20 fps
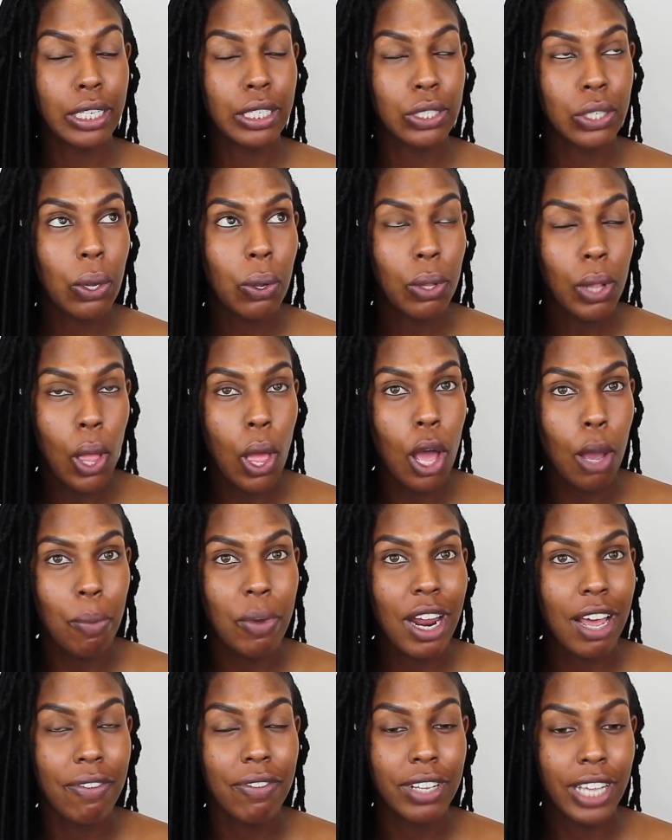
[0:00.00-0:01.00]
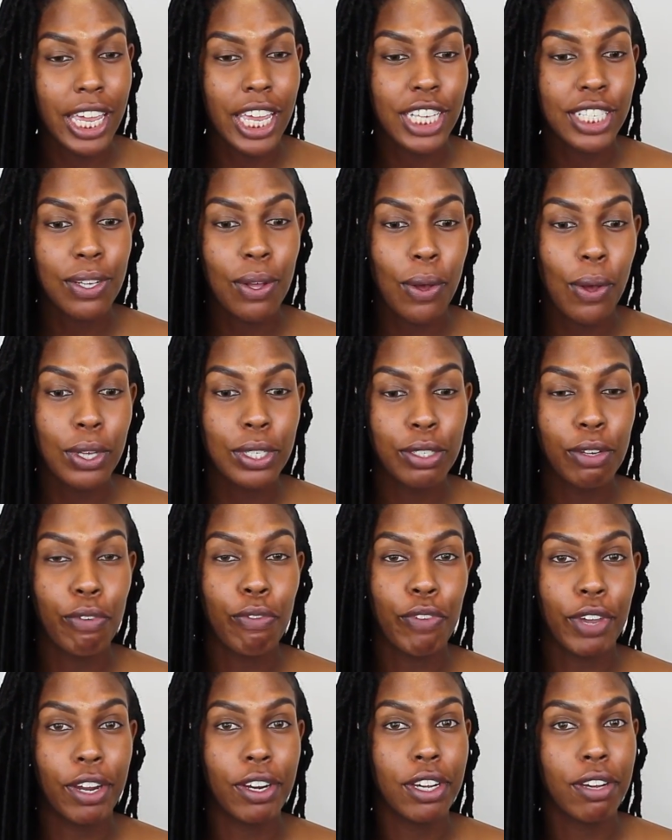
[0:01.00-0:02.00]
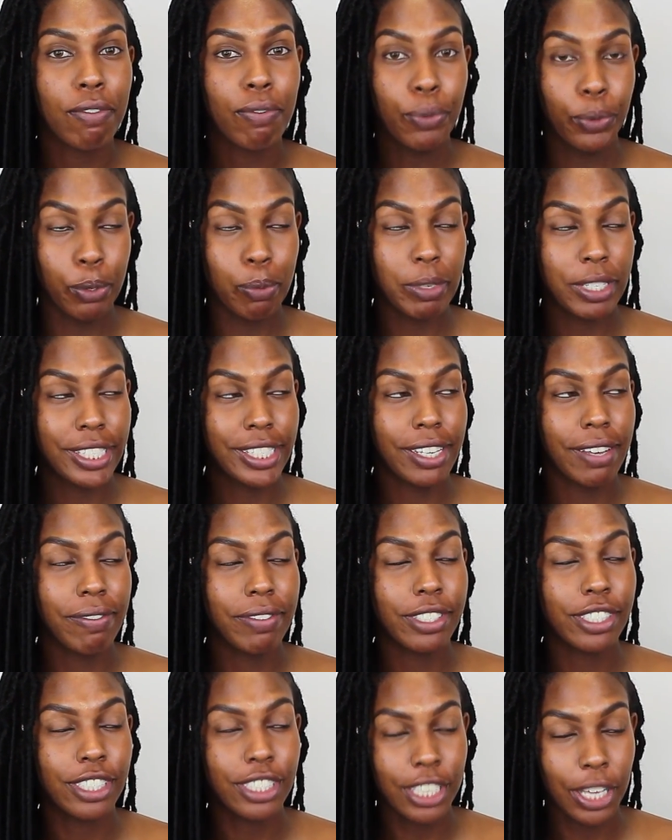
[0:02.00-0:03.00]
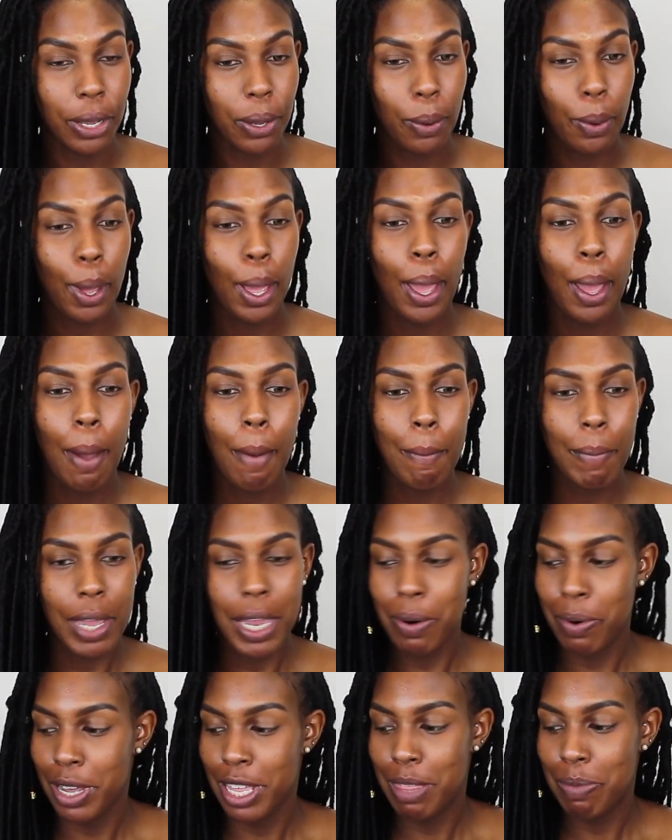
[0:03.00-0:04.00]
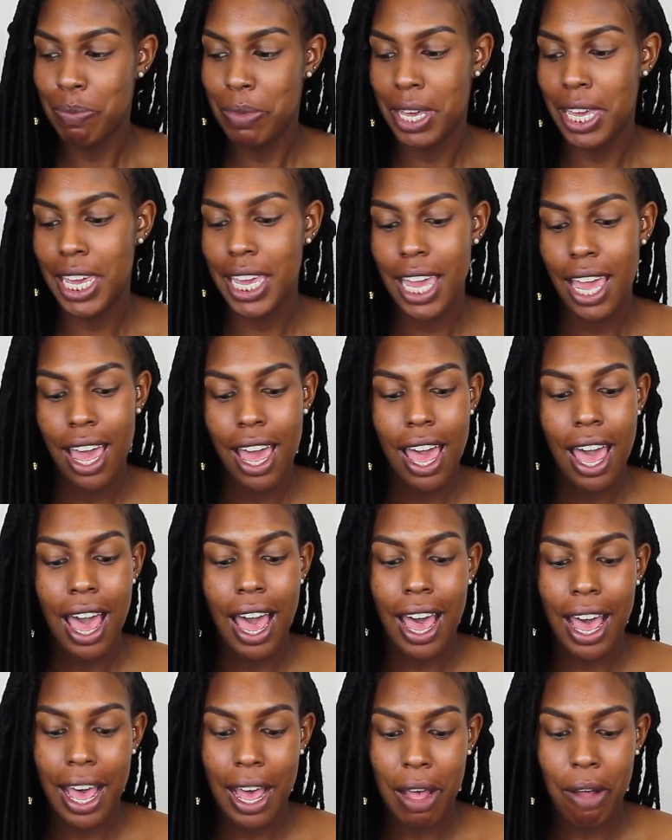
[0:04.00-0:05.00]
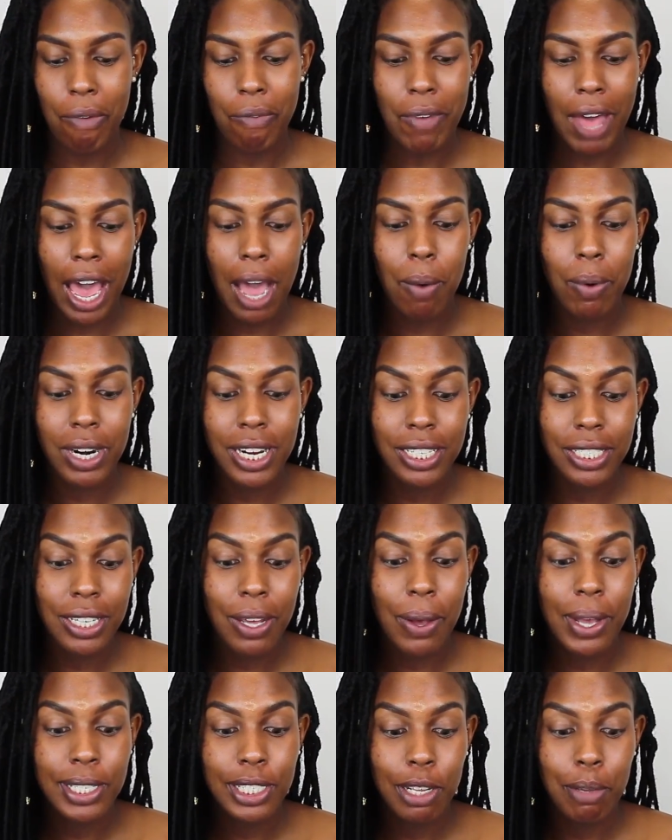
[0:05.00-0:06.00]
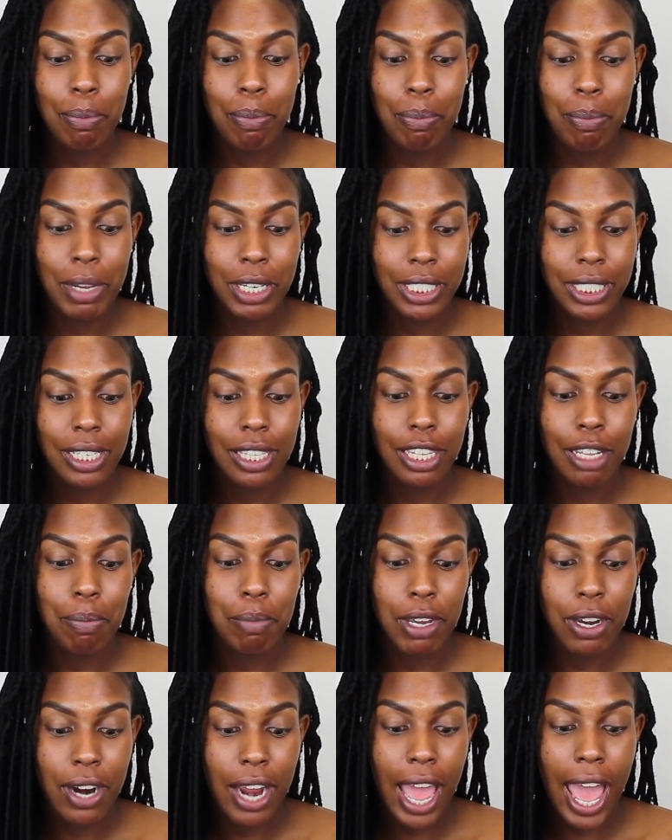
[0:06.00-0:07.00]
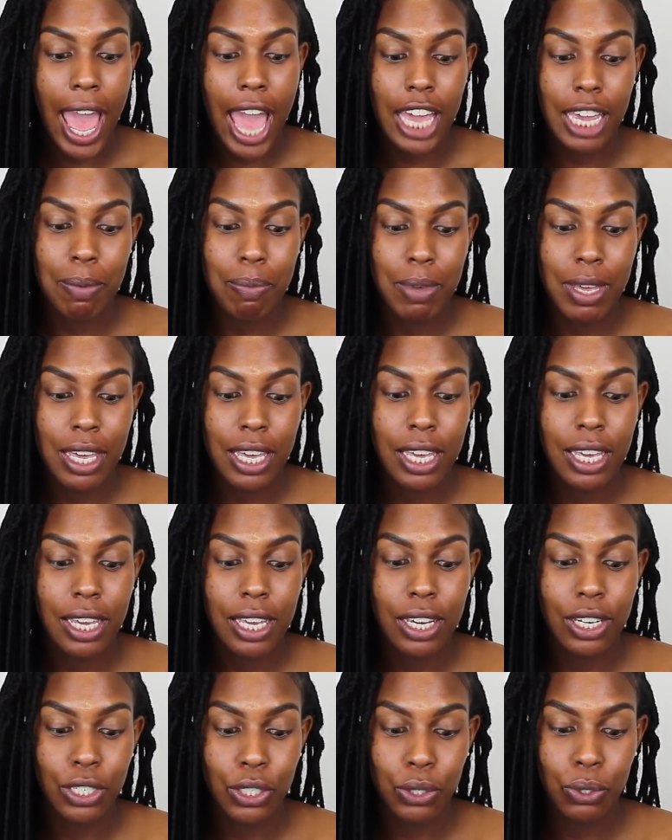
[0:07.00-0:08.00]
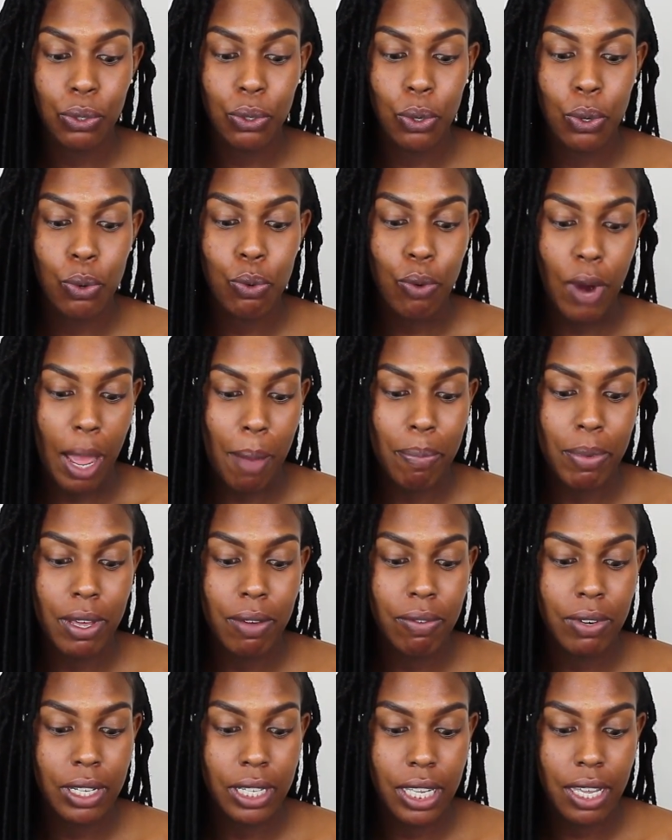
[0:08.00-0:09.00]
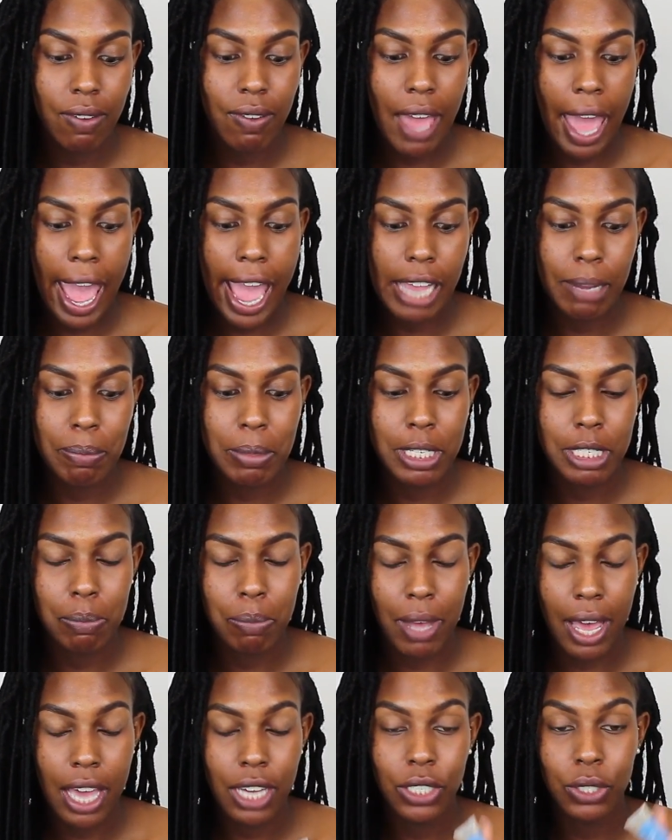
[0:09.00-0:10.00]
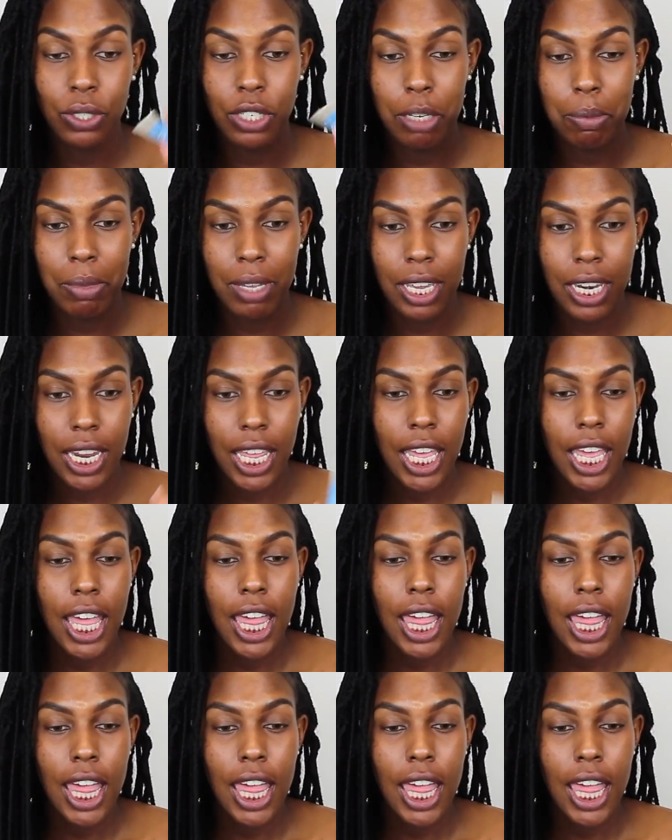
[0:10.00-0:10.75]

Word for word: is so long, but I feel like it's also very informative. So bear with me. Um, I wanted to also mention the Murad Acne Control Rapid Relief Acne Spot Treatment.